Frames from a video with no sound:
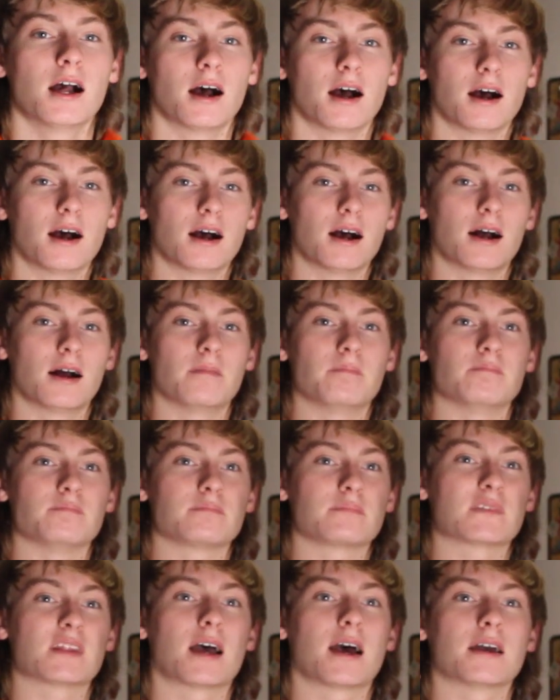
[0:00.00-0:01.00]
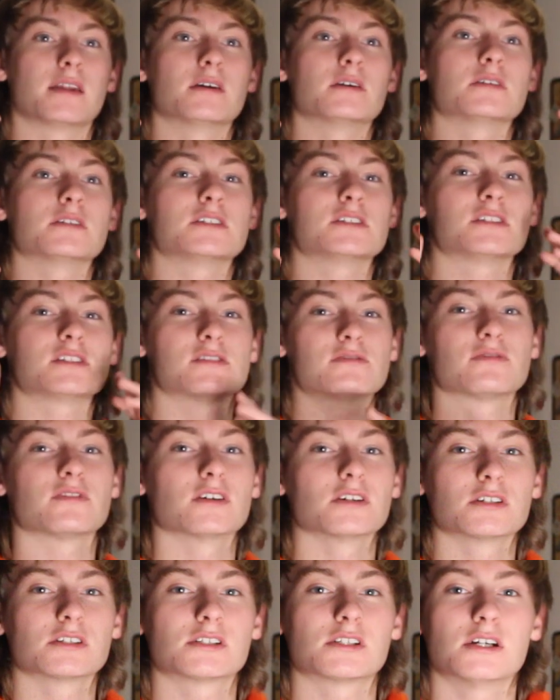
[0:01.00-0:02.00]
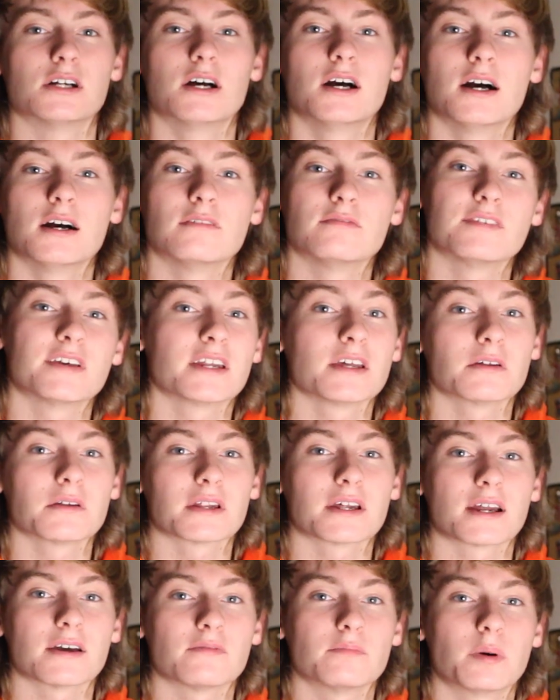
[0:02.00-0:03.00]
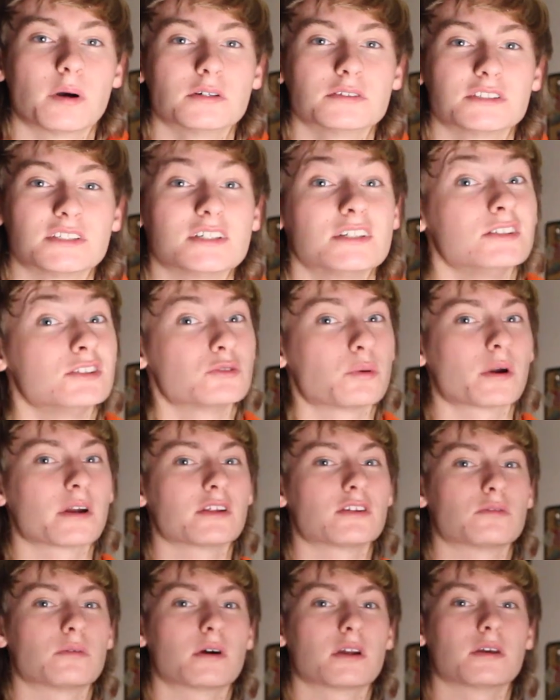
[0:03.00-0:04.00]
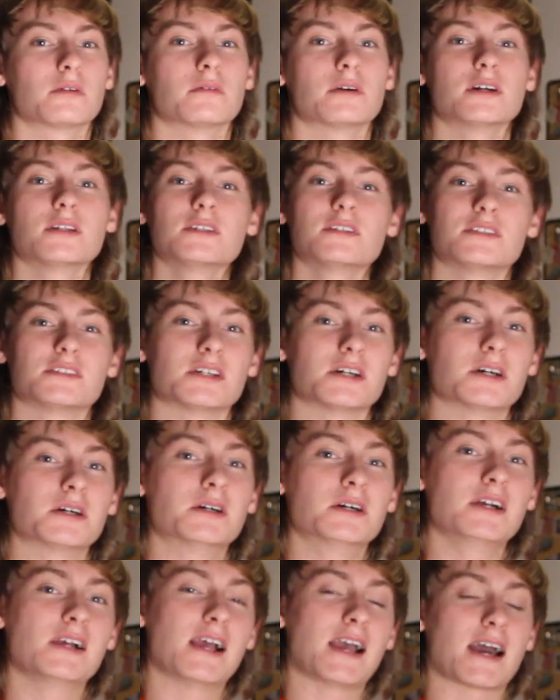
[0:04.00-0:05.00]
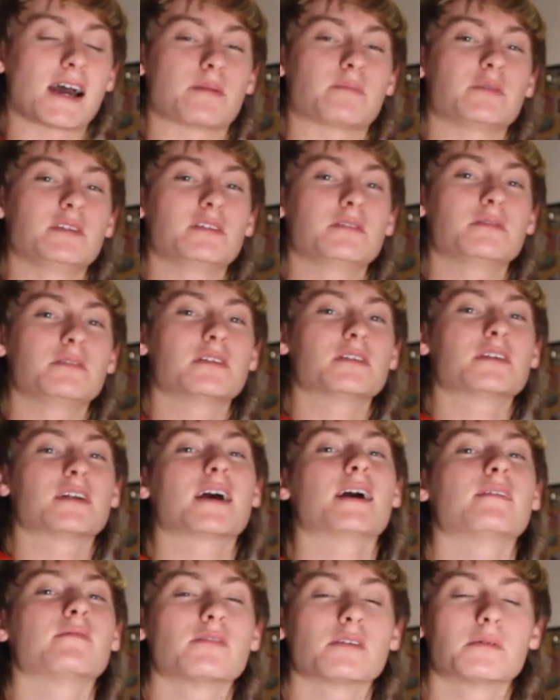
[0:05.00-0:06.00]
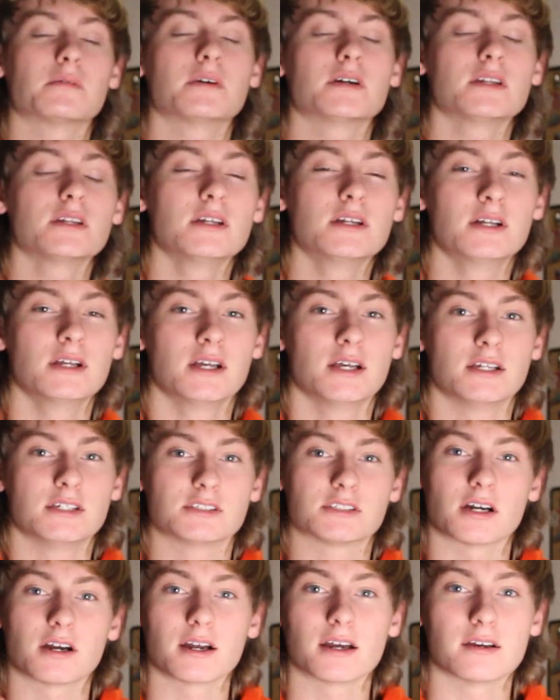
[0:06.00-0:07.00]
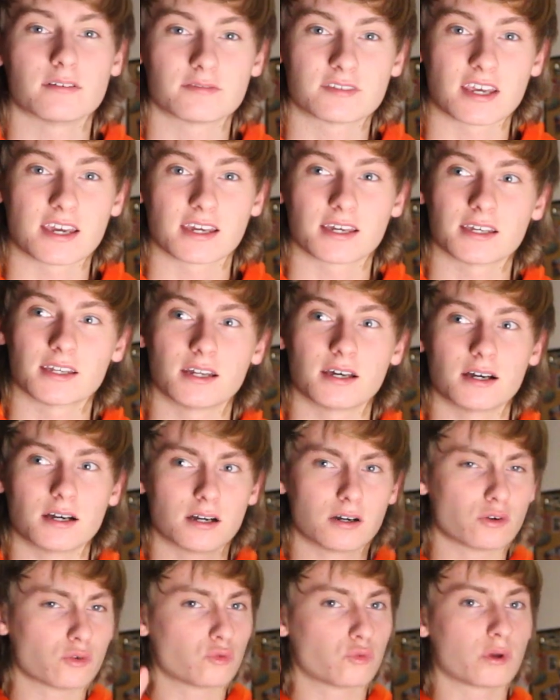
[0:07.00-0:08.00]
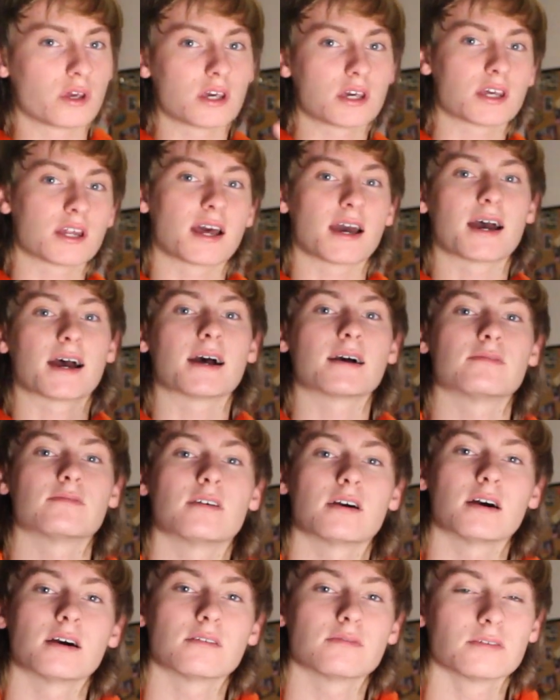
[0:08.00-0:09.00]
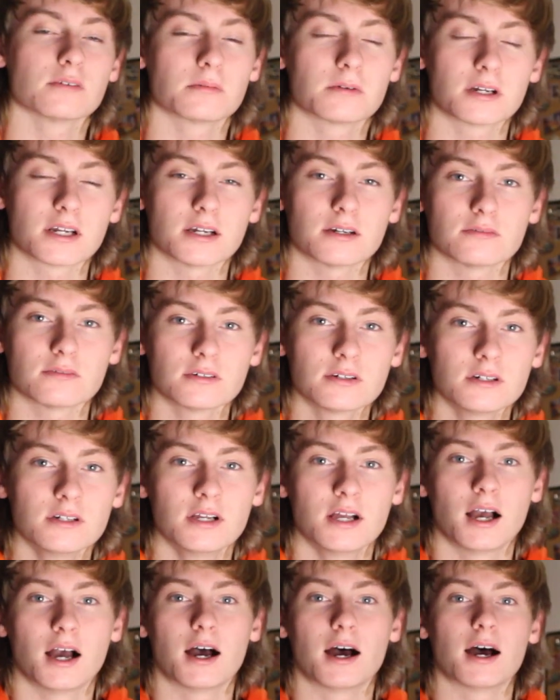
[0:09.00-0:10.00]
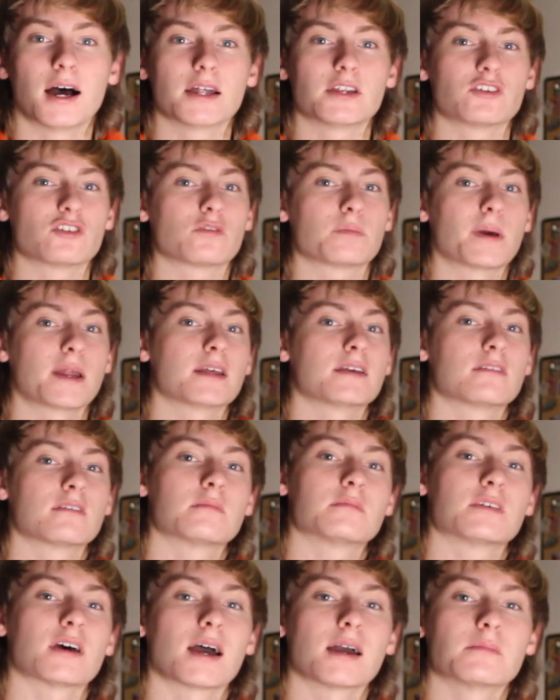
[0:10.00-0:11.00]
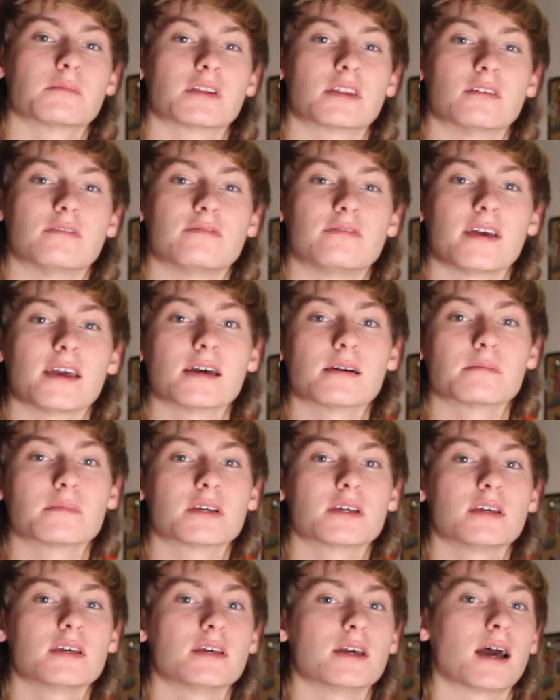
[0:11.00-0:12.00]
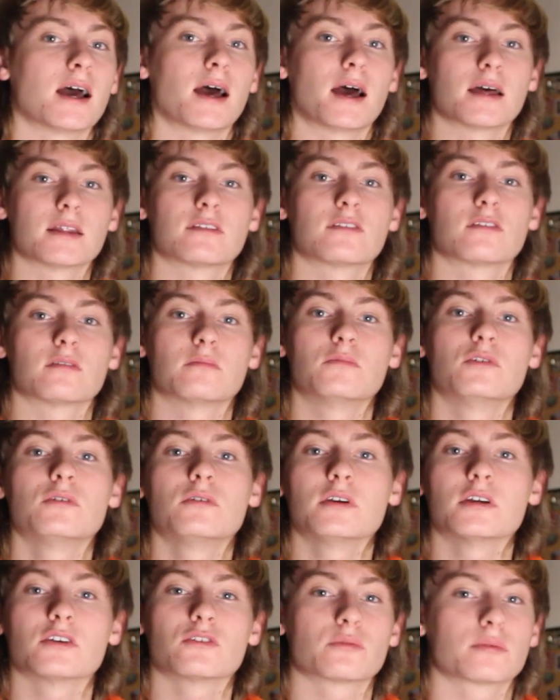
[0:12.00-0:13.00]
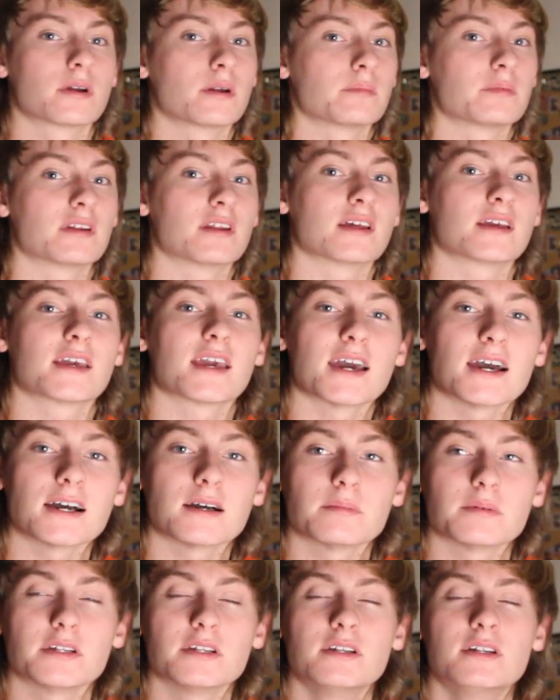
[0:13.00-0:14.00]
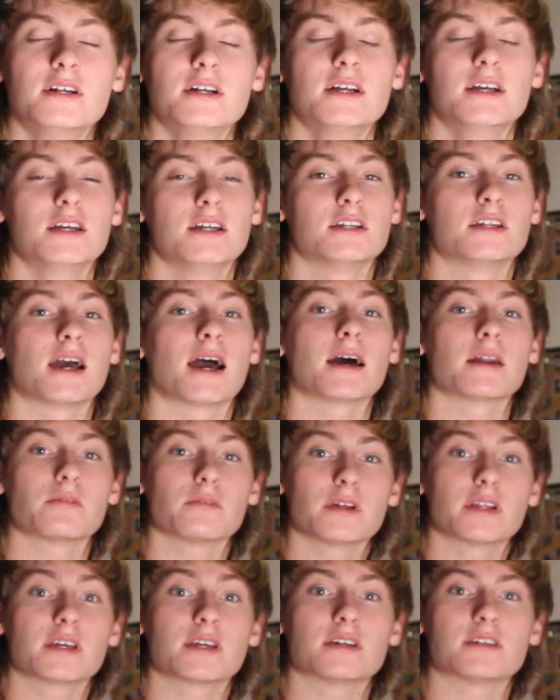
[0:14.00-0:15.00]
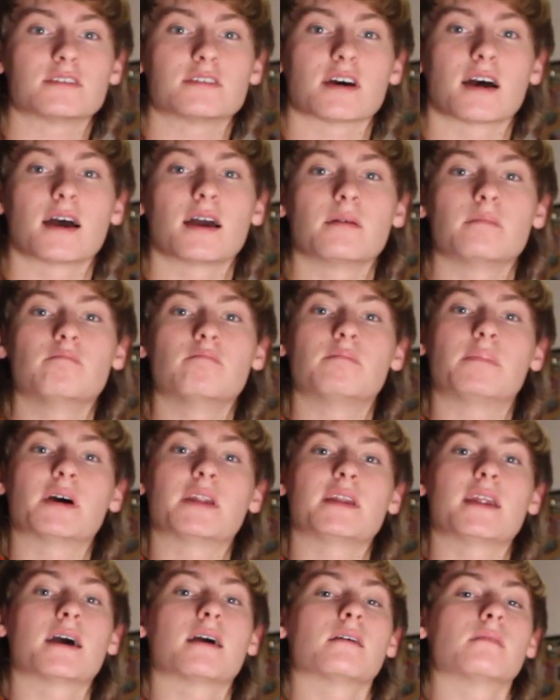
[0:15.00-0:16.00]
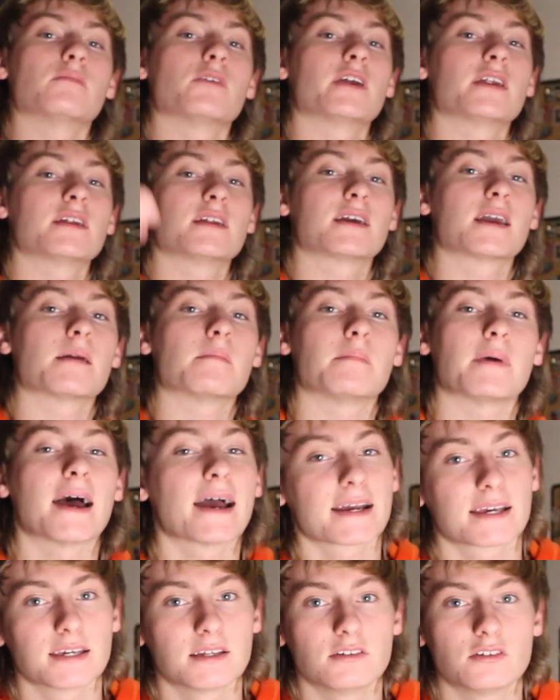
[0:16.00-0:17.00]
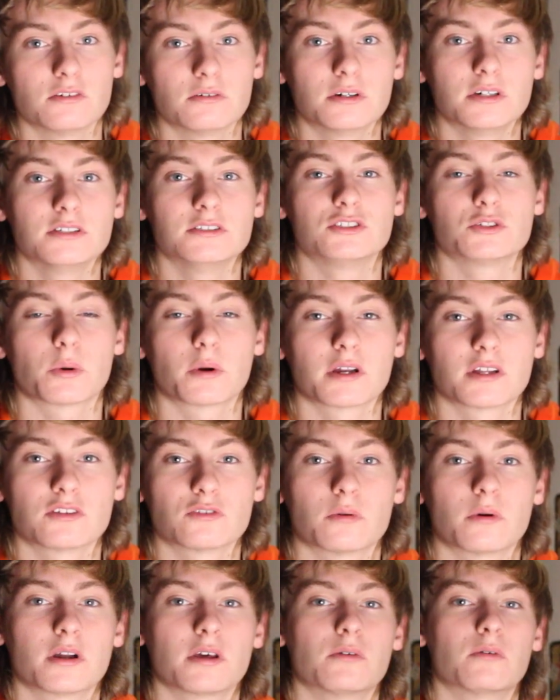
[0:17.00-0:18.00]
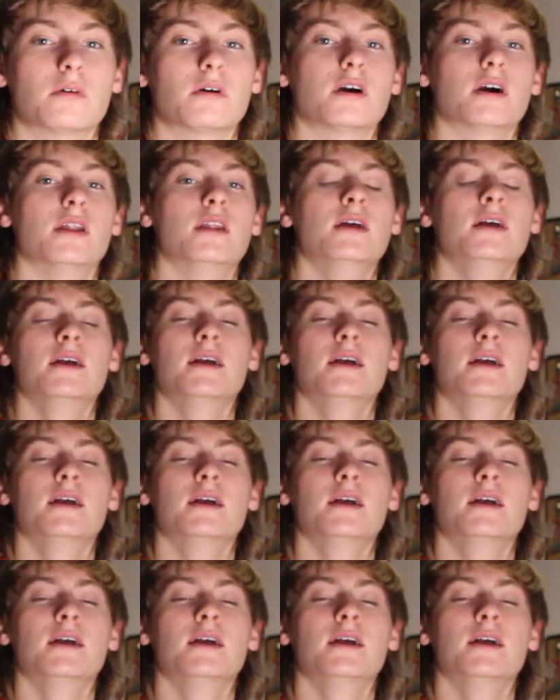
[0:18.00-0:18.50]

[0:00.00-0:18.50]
I know this is the first video that I've posted in 2021, so Happy New Year to everyone. Sorry I've taken a week and a half off or whatever, just spending some time with the family, had some New Year's, went up to the cabin, had a really good time, but now I'm ready to get back into it in 2021.